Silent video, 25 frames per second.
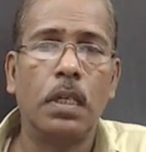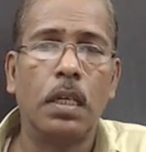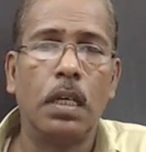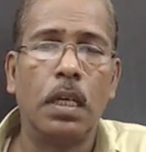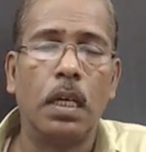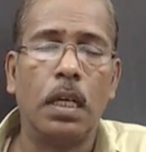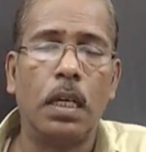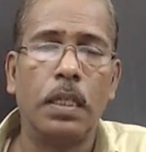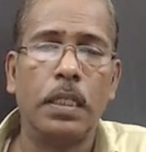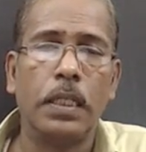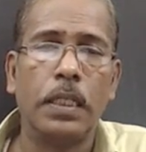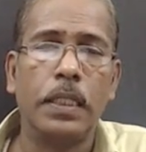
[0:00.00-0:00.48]

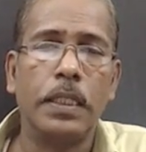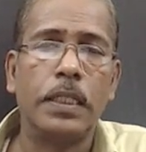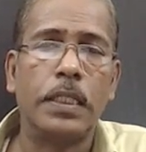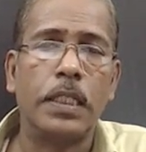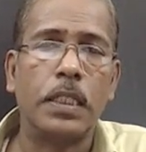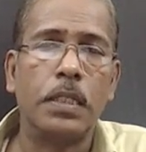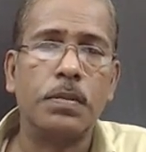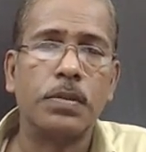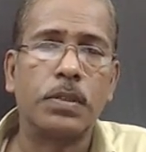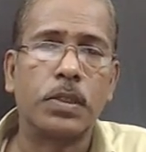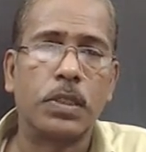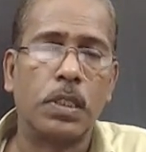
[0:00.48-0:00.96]
in
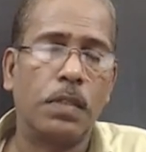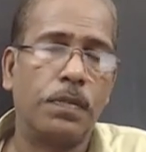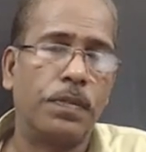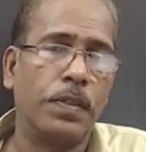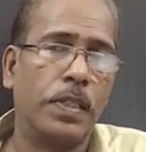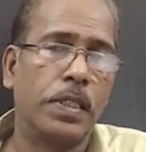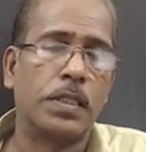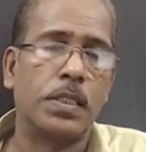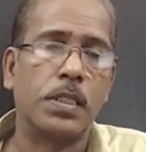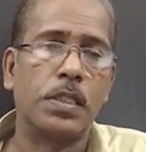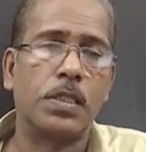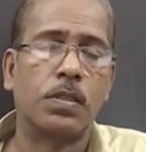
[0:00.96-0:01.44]
terms of
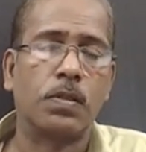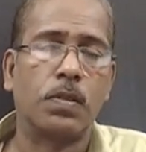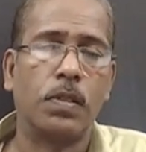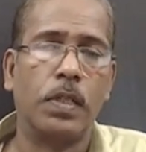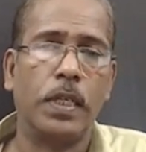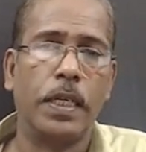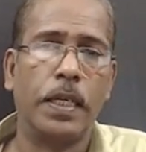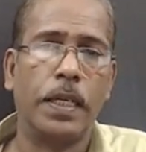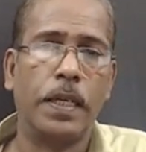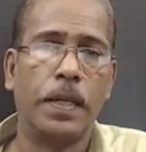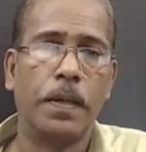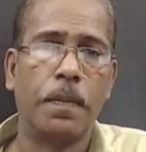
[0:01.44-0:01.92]
x
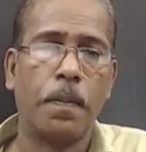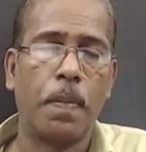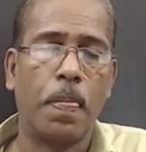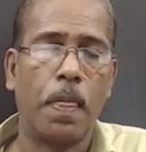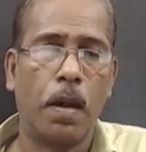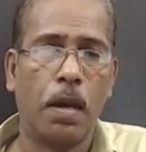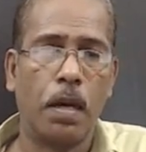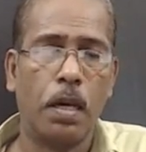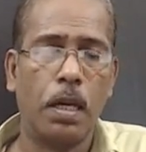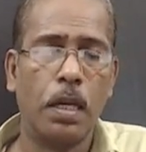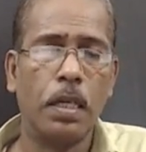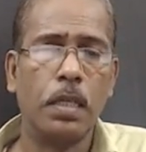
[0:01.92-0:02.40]
square,
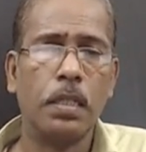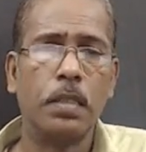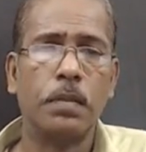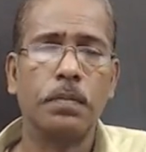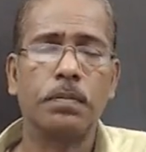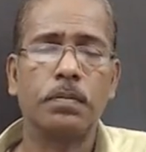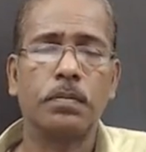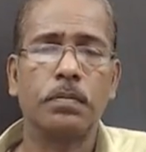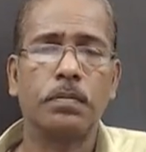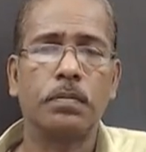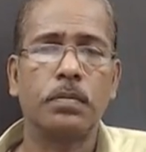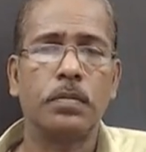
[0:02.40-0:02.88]
or
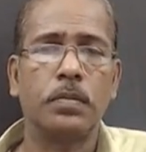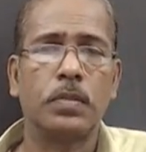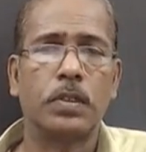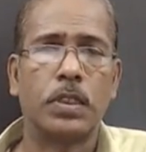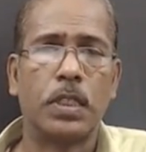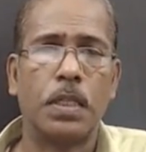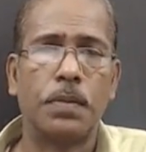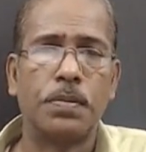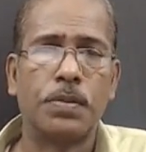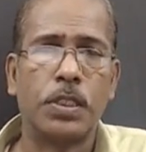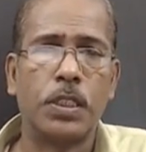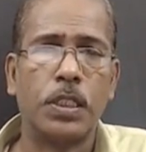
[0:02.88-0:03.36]

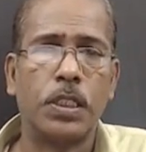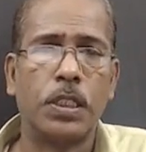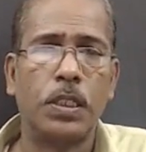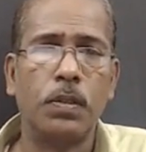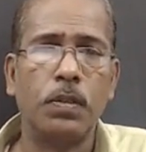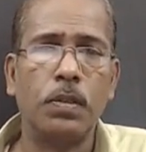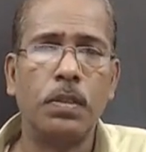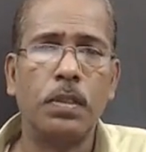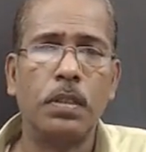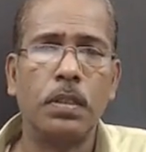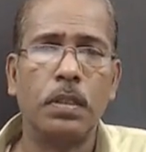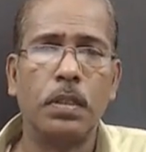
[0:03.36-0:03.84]

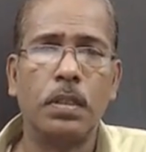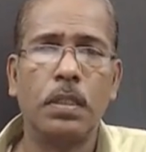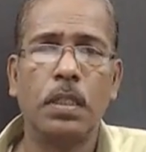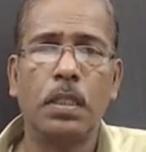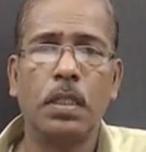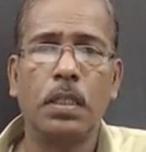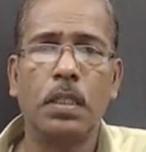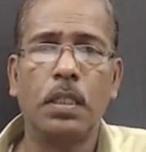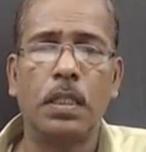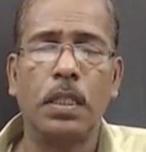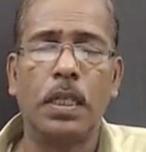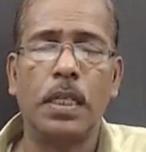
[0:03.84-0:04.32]
substitute
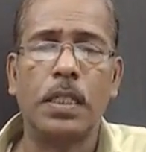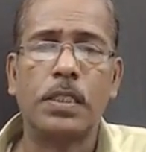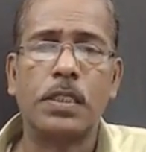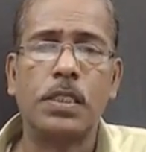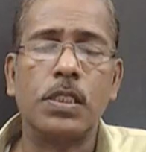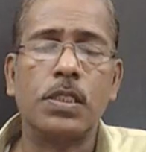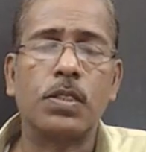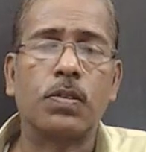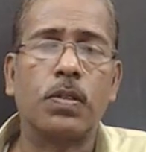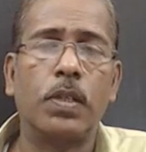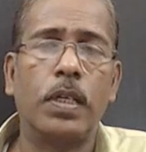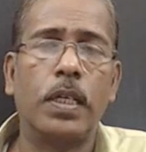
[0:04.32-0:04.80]
x
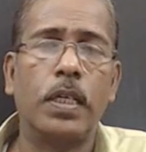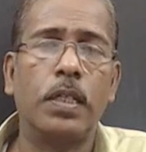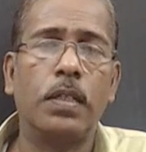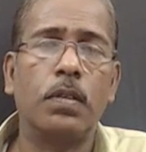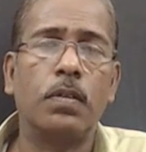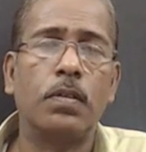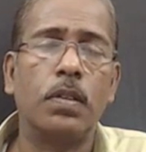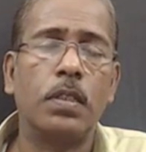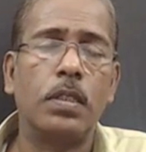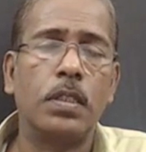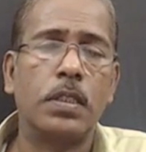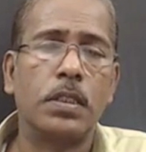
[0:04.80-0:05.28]
square
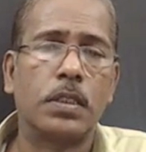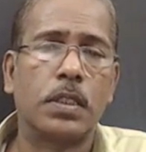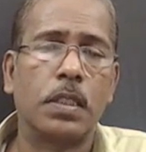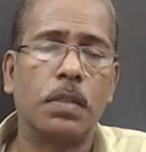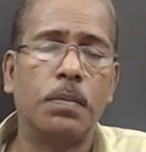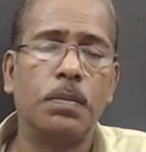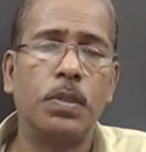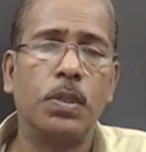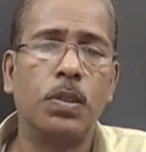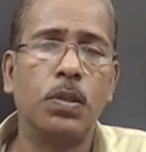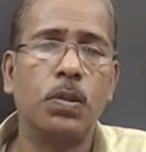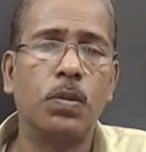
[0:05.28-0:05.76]
equal to
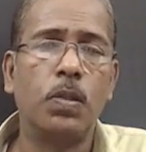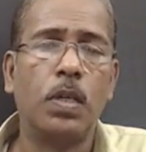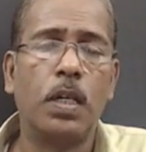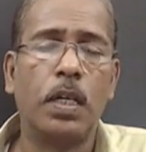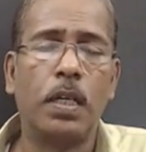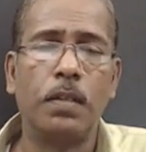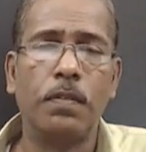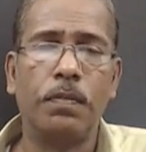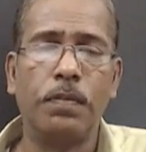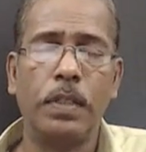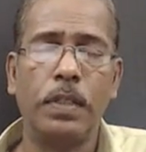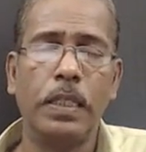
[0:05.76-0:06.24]
some u
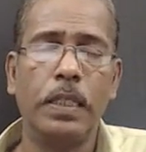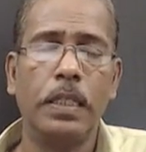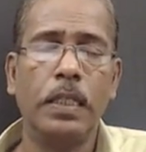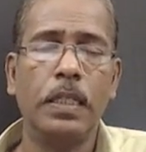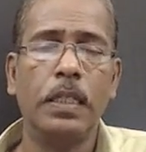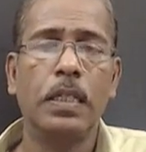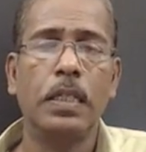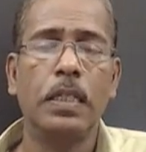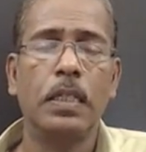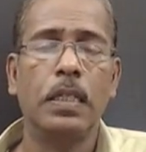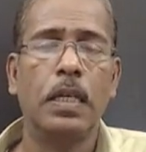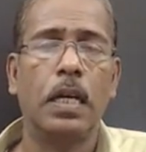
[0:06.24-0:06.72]
or v
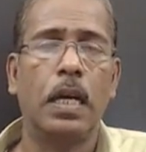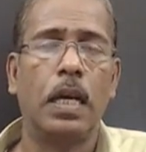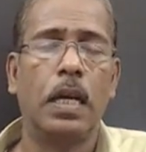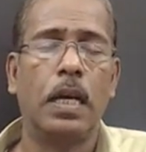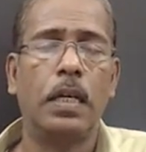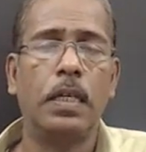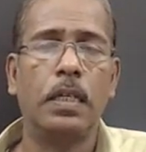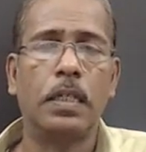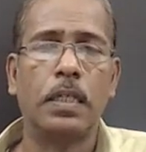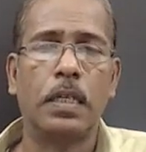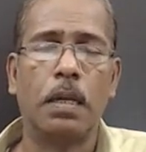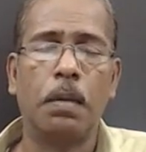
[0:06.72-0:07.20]

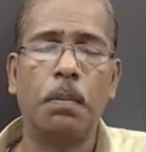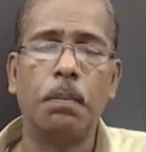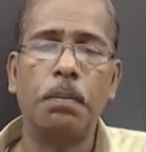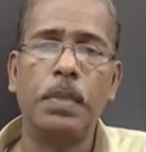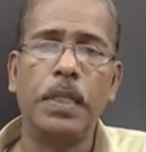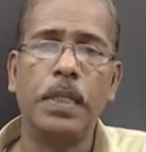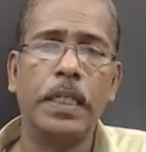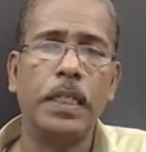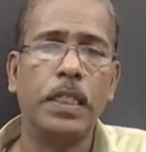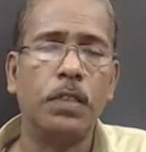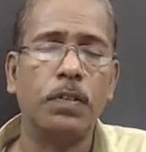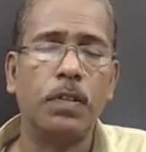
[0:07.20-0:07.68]
and
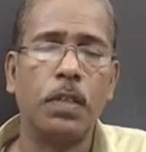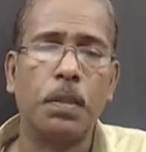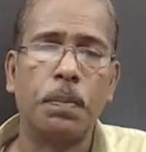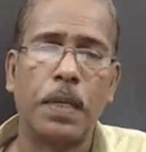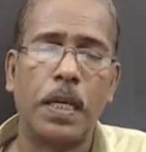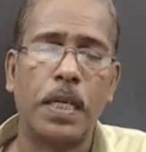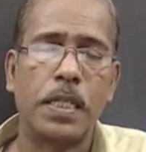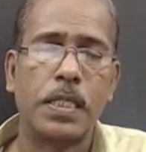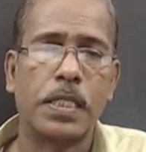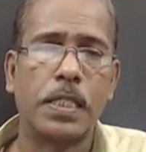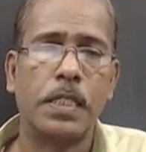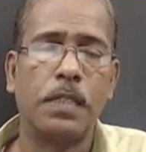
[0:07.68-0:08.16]
complete your
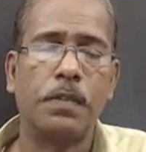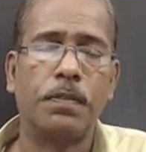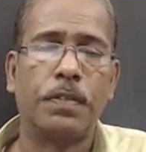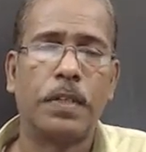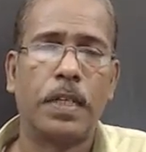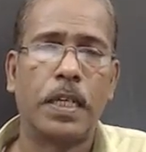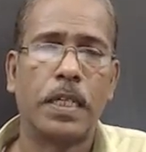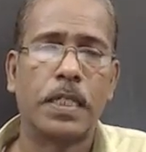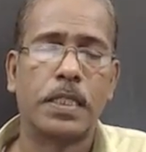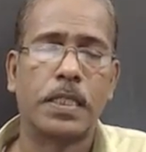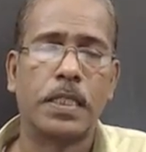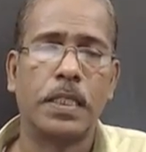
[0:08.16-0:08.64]
partial
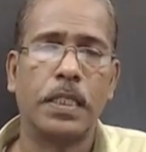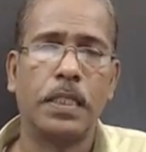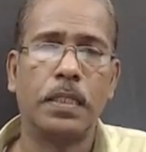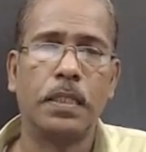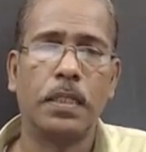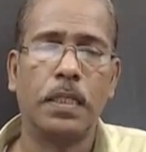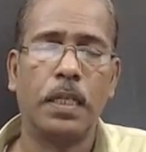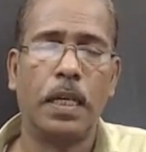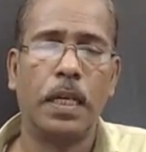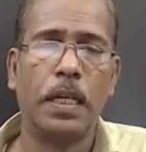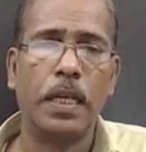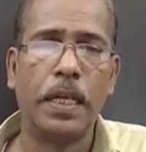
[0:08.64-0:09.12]
fraction
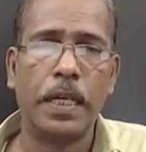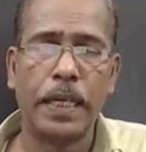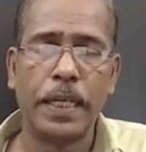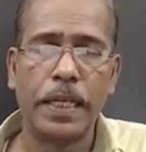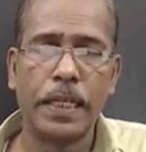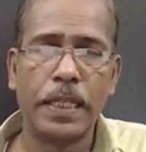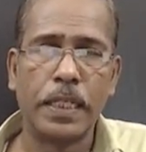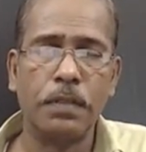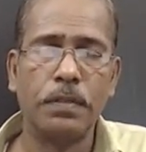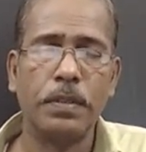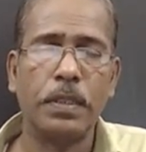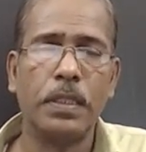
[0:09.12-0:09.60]
and
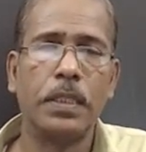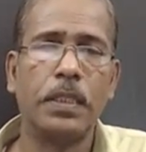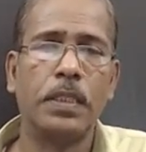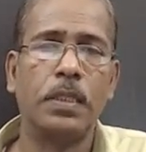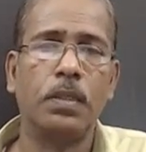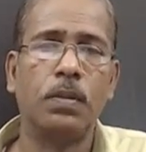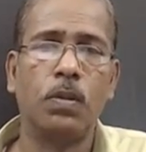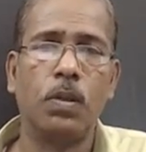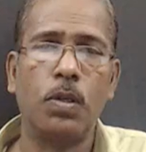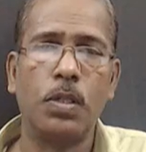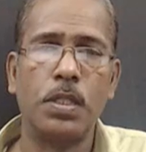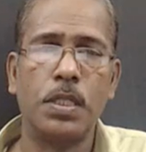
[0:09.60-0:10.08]
recover
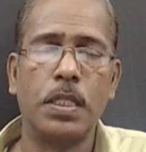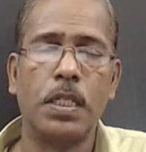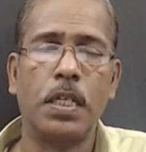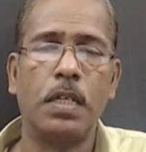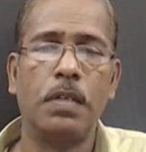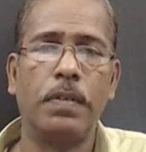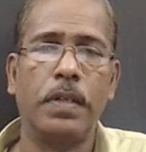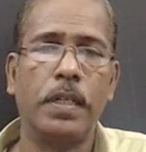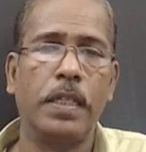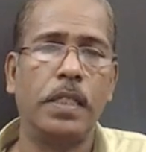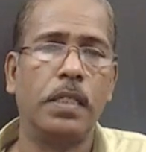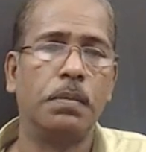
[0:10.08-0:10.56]
the
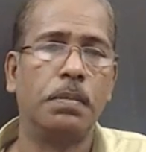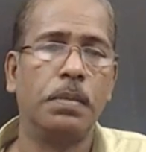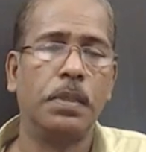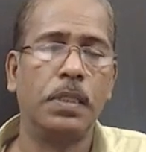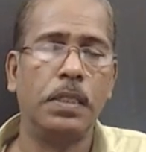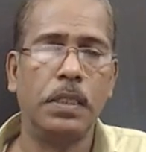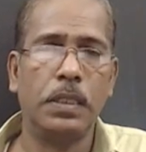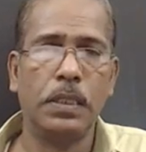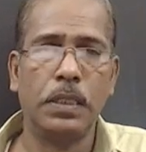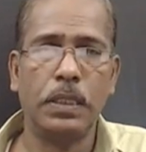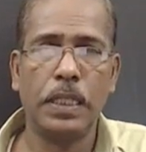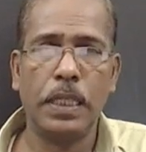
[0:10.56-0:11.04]
original
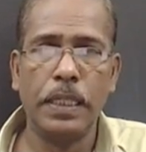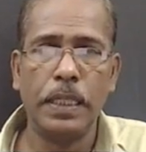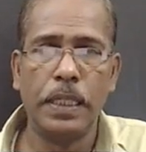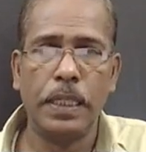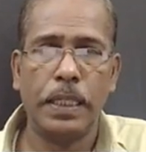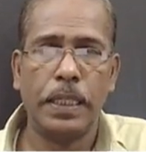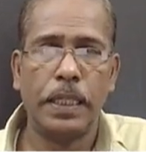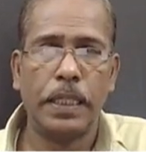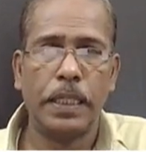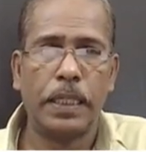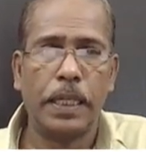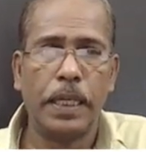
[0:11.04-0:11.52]
variable, then
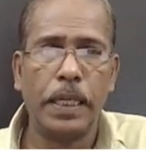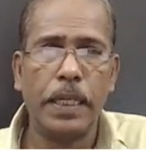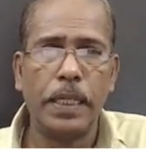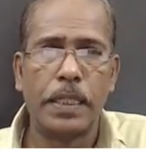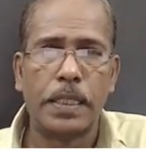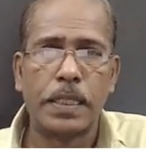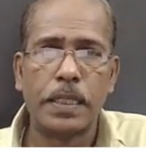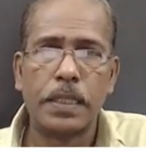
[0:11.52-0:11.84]
integrate.